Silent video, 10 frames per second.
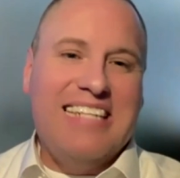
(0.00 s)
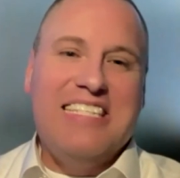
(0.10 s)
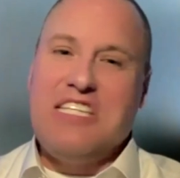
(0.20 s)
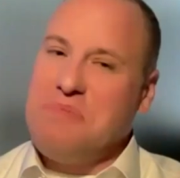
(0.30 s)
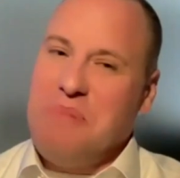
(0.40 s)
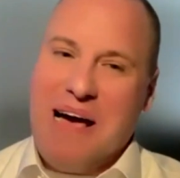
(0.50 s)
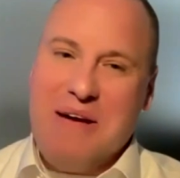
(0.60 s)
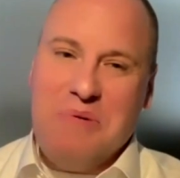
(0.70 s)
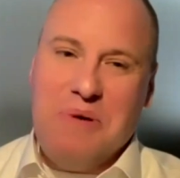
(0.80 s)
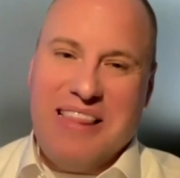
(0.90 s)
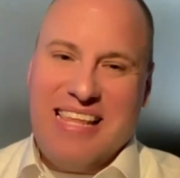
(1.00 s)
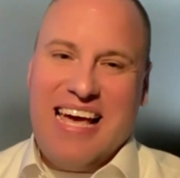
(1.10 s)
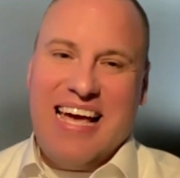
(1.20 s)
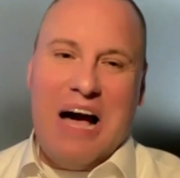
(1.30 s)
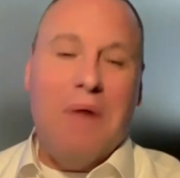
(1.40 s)
Despite what
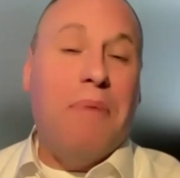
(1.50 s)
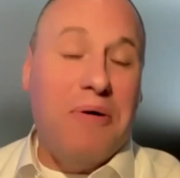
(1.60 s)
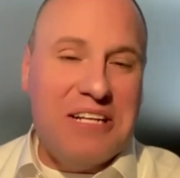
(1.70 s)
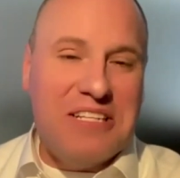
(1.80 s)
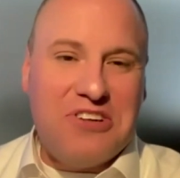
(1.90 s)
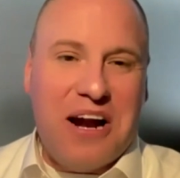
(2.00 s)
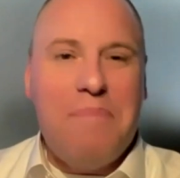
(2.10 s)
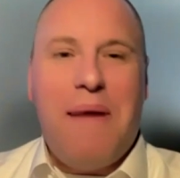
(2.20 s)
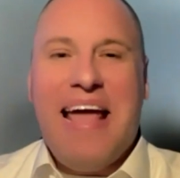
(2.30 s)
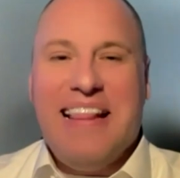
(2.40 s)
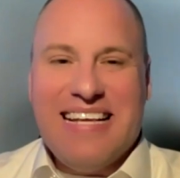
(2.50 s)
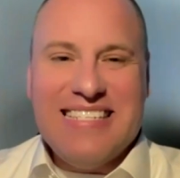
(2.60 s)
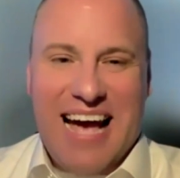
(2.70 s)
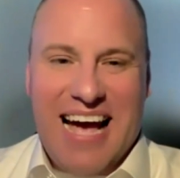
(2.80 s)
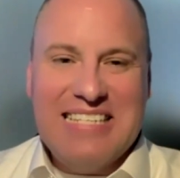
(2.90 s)
the opponents try to paint these
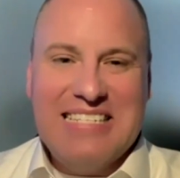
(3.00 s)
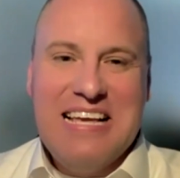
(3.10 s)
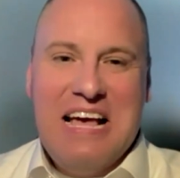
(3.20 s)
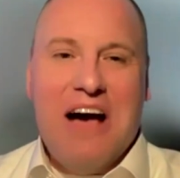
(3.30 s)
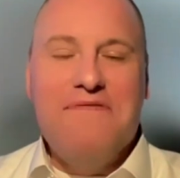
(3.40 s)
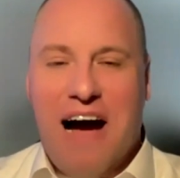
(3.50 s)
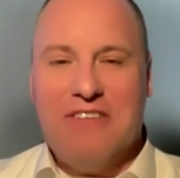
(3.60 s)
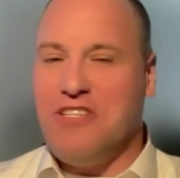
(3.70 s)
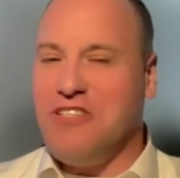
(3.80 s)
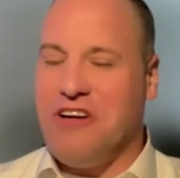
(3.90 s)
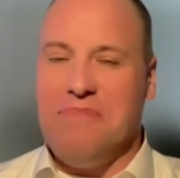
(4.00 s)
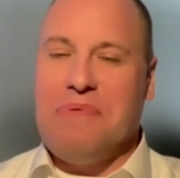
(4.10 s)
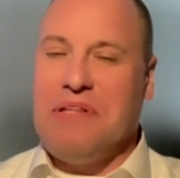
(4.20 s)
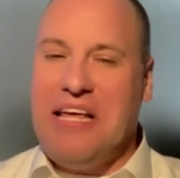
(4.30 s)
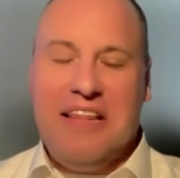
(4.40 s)
as, vouchers are
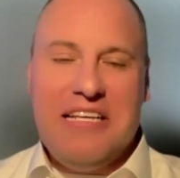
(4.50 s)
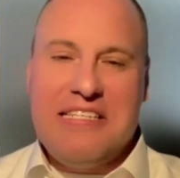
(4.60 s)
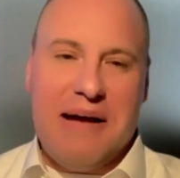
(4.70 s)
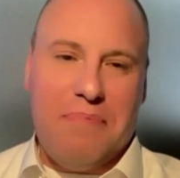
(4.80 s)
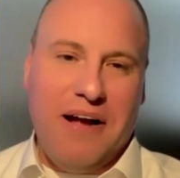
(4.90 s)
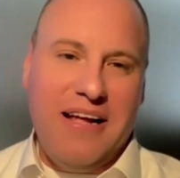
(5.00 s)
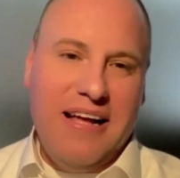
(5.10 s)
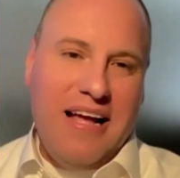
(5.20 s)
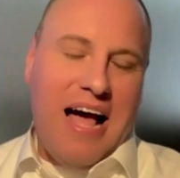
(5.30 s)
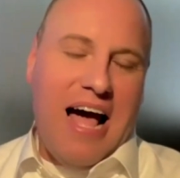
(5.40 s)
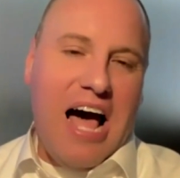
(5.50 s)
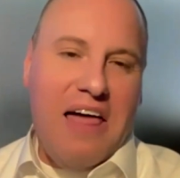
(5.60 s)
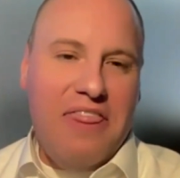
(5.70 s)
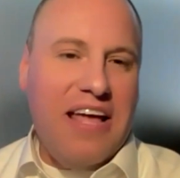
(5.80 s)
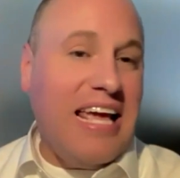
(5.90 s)
completely separate than
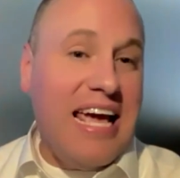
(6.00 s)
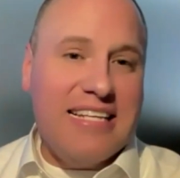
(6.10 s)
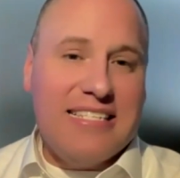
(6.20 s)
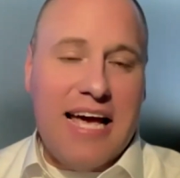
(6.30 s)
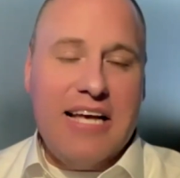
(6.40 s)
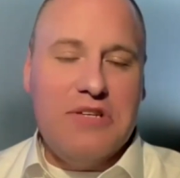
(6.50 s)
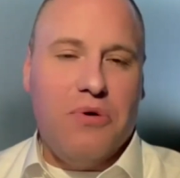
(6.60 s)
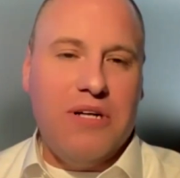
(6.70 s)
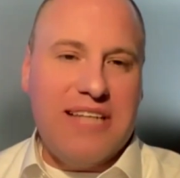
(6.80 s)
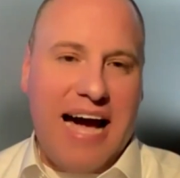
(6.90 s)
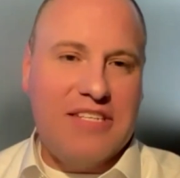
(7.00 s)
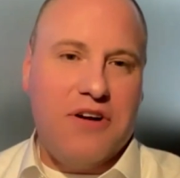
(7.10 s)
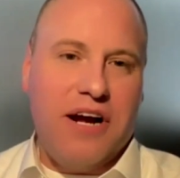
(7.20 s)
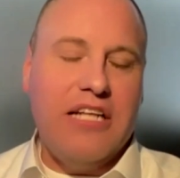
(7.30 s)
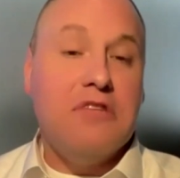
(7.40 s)
ESAs or tax
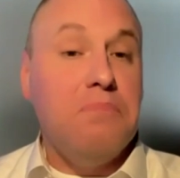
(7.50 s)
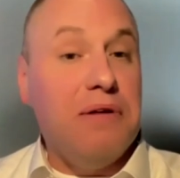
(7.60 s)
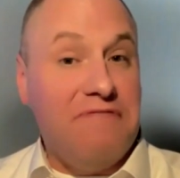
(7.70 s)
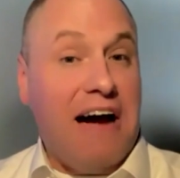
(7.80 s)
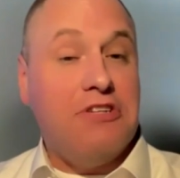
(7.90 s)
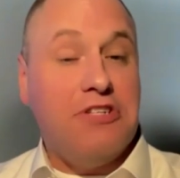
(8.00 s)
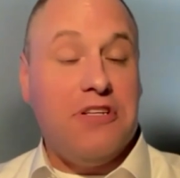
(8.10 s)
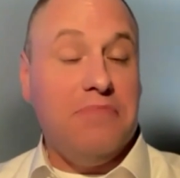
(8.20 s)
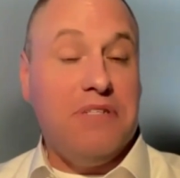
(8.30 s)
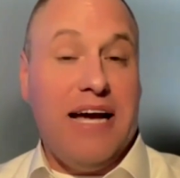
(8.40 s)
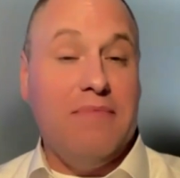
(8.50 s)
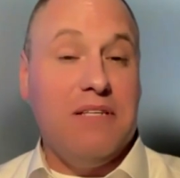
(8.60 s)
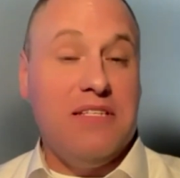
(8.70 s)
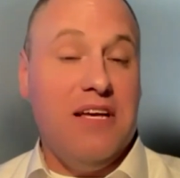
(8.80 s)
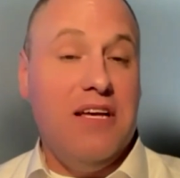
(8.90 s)
credits. But voucher sometimes is
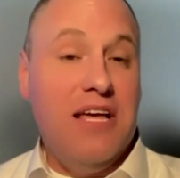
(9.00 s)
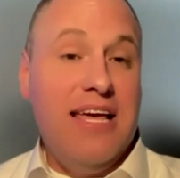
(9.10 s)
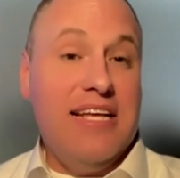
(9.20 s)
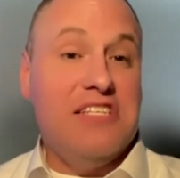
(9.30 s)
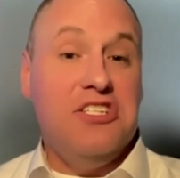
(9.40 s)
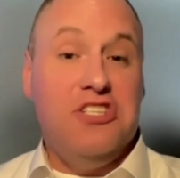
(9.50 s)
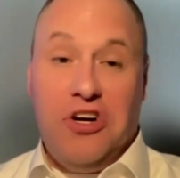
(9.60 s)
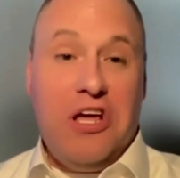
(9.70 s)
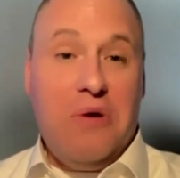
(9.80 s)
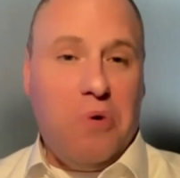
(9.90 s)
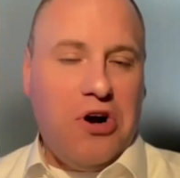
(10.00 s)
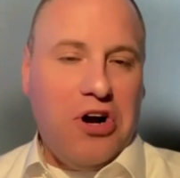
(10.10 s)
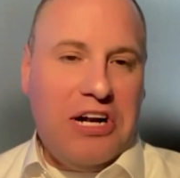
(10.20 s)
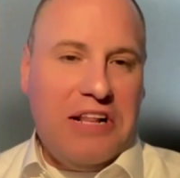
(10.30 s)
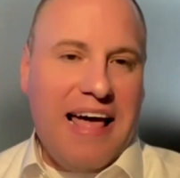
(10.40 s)
a dirty
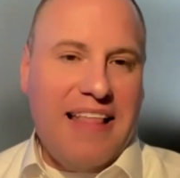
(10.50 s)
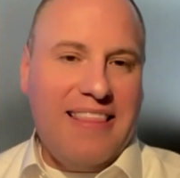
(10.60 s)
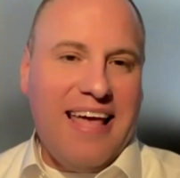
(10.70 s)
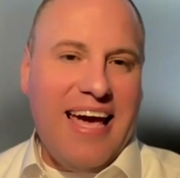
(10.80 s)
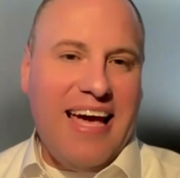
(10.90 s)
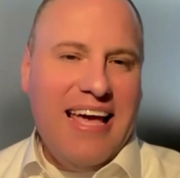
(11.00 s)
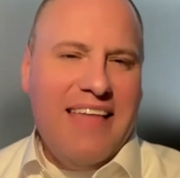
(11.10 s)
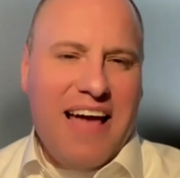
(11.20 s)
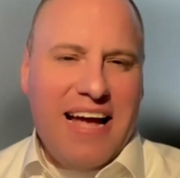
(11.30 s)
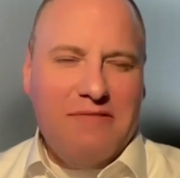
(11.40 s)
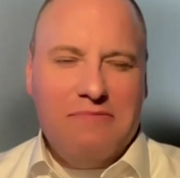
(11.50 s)
word that